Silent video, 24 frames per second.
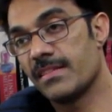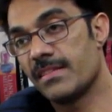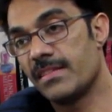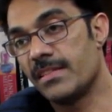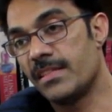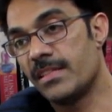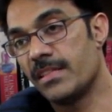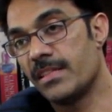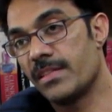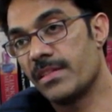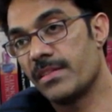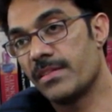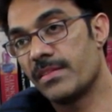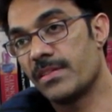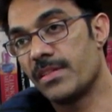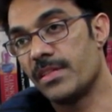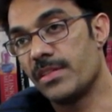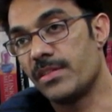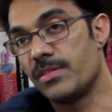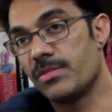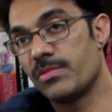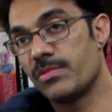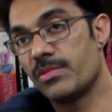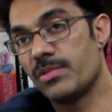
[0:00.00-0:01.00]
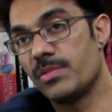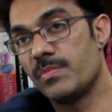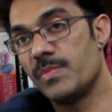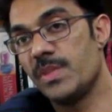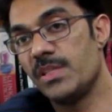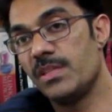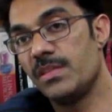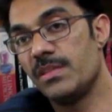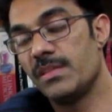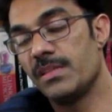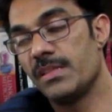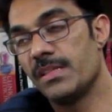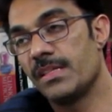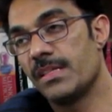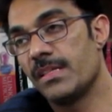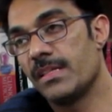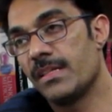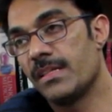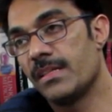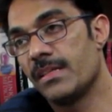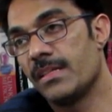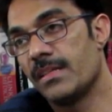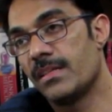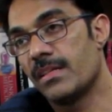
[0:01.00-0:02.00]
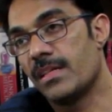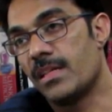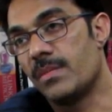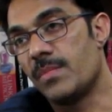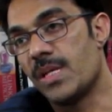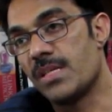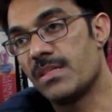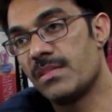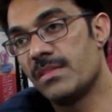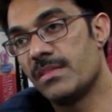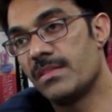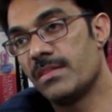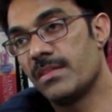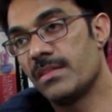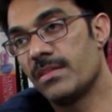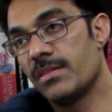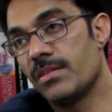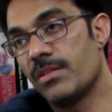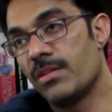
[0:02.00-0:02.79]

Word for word: Uh, it could be a month